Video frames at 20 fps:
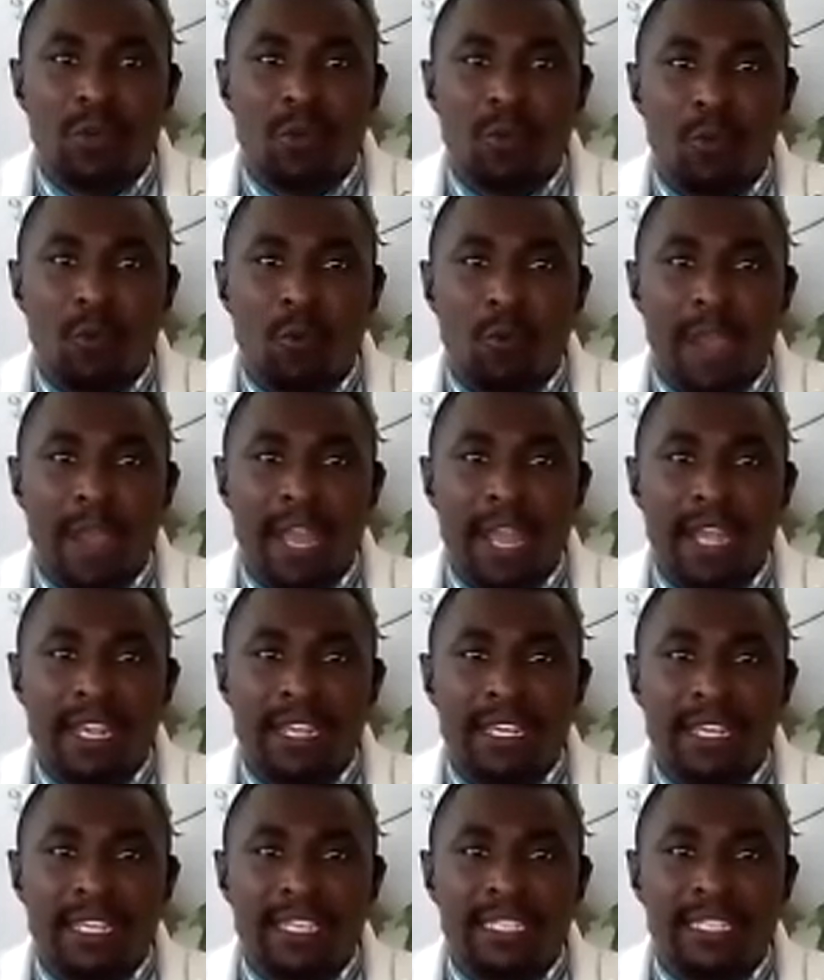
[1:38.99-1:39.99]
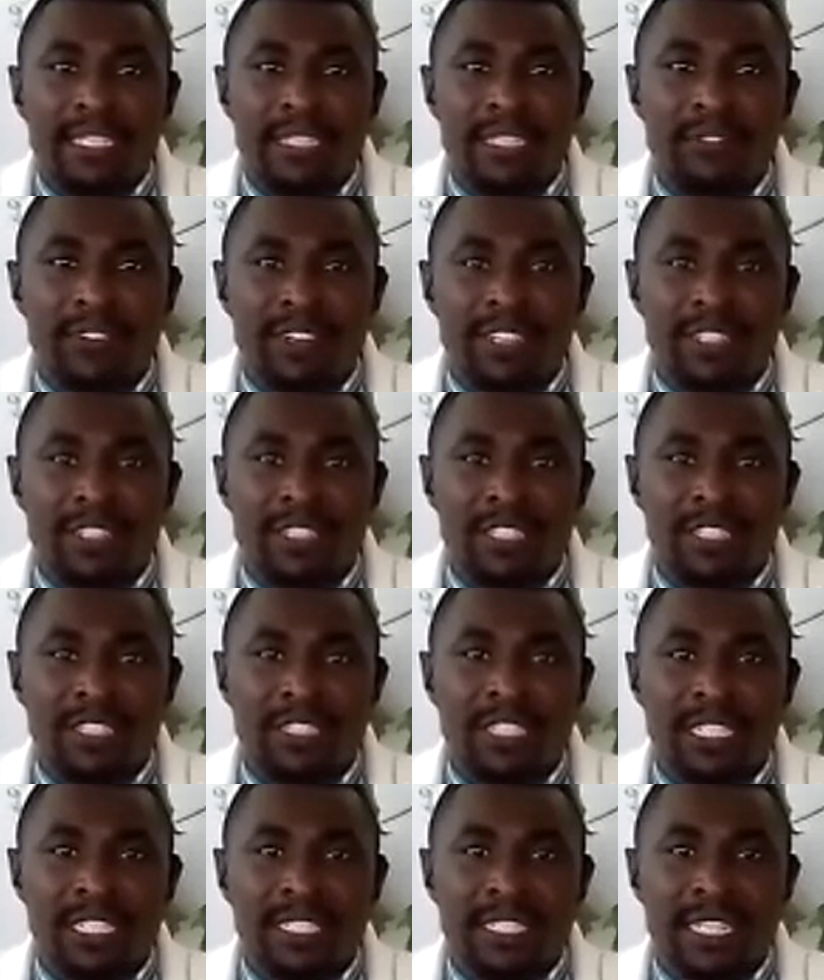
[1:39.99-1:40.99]
well
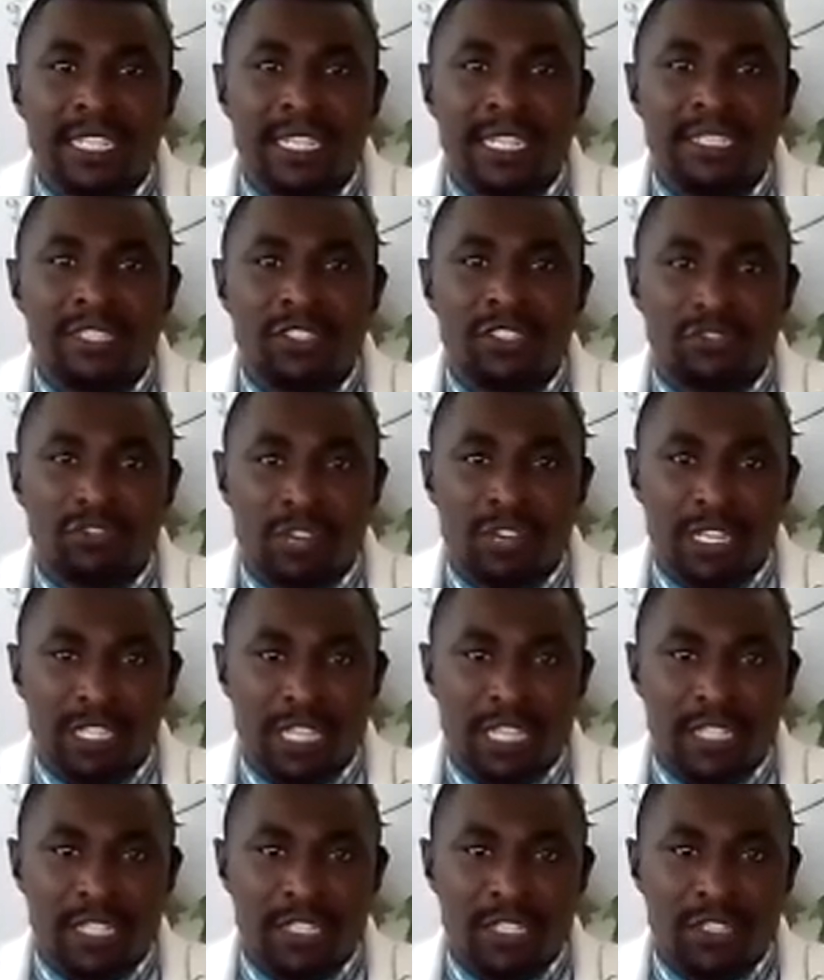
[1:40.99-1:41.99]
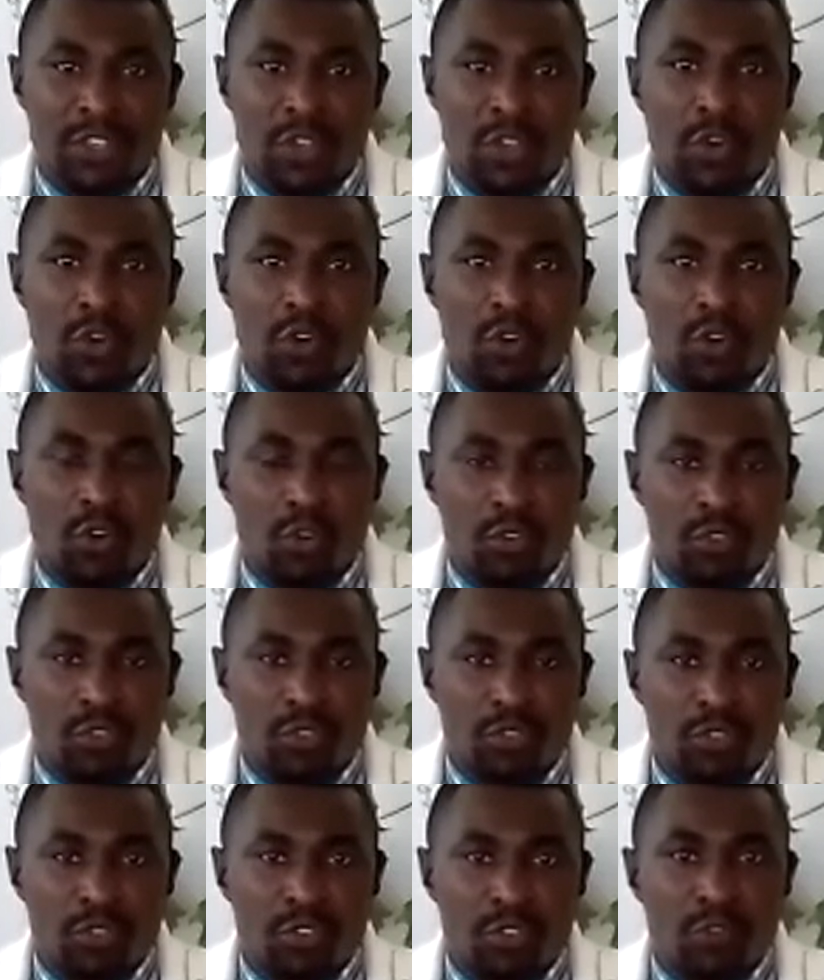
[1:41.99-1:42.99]
differentiated structures
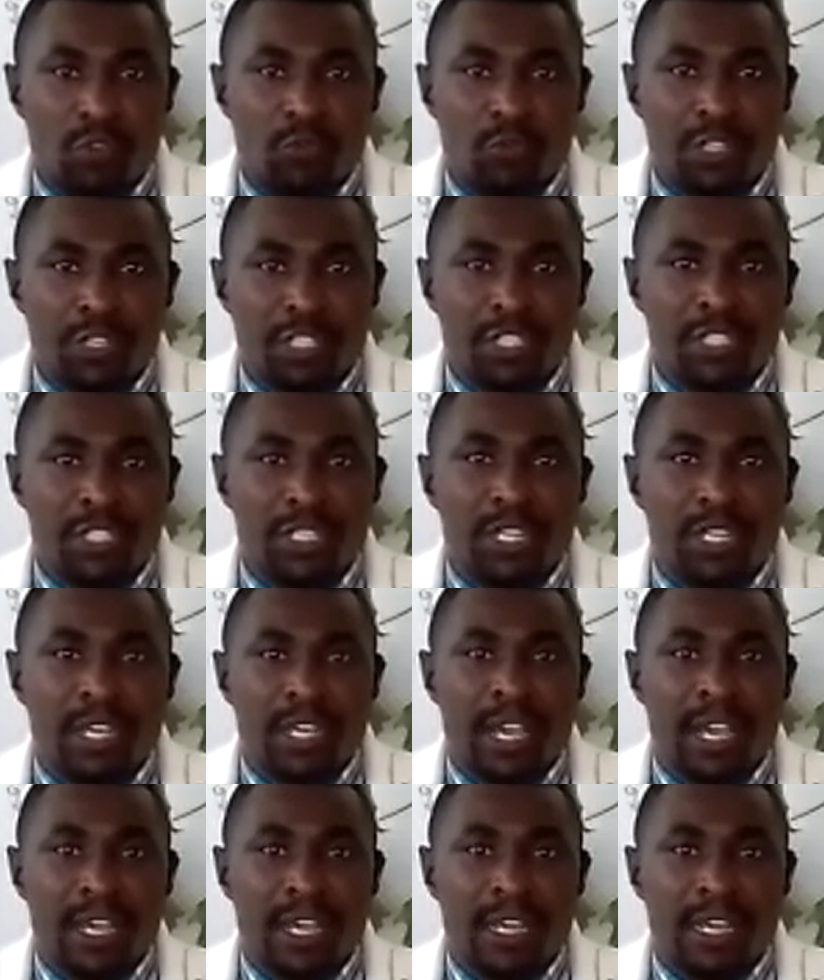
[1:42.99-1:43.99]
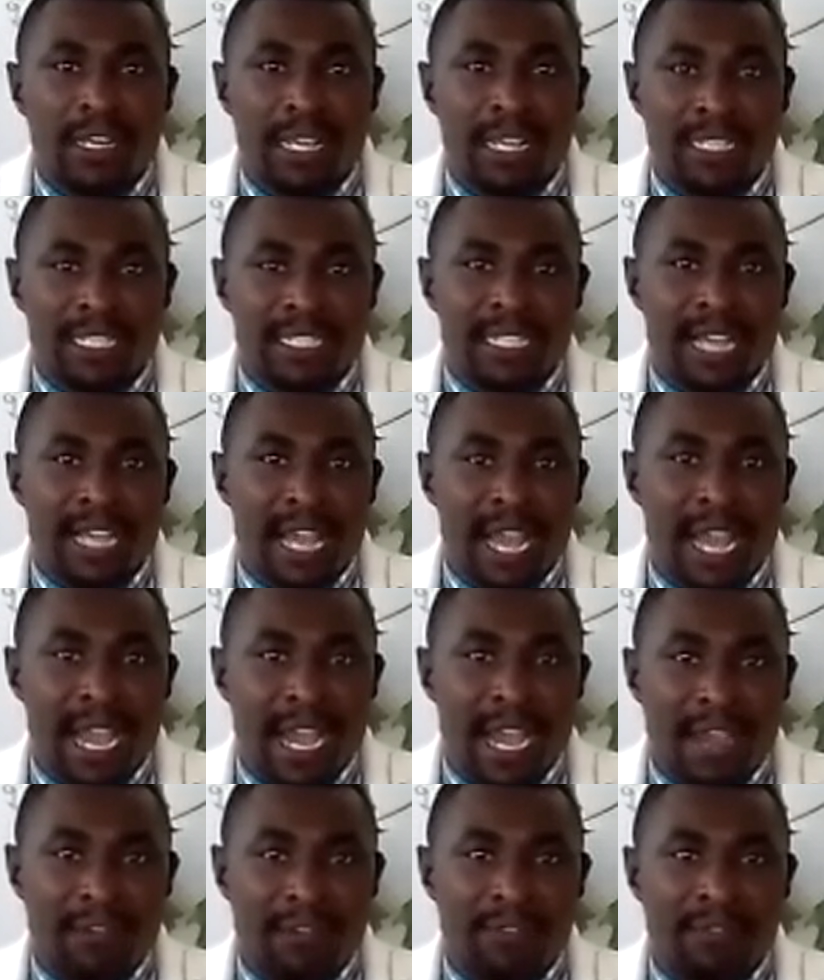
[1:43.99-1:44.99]
or which doesn't
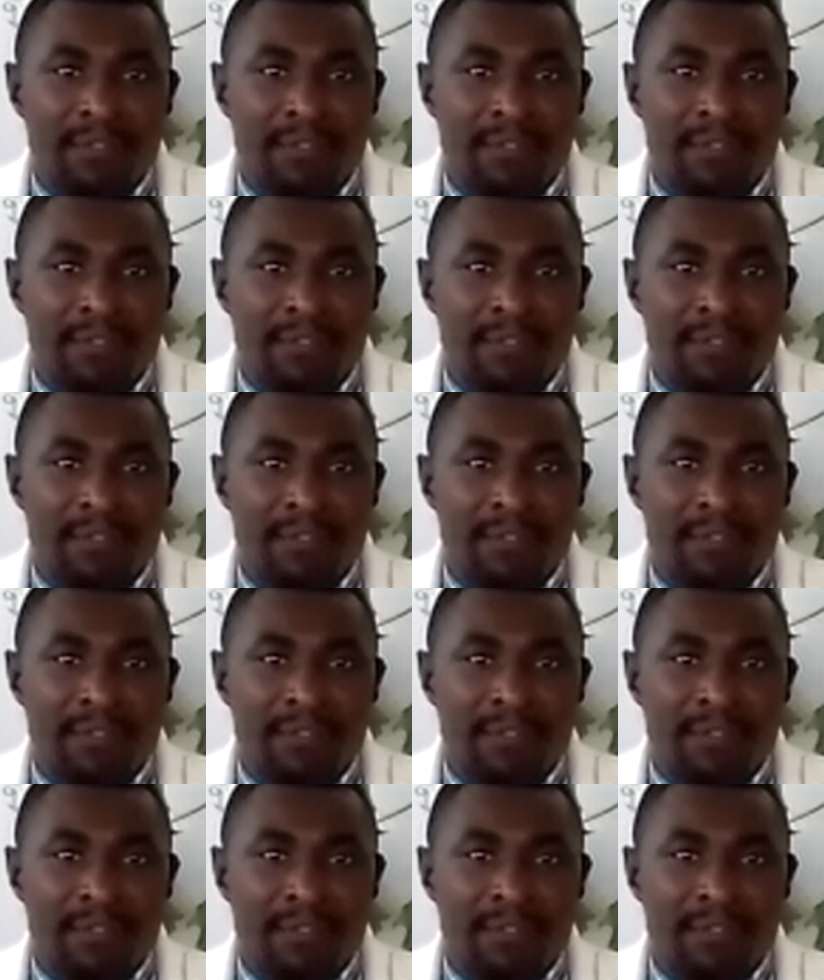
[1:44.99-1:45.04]
have.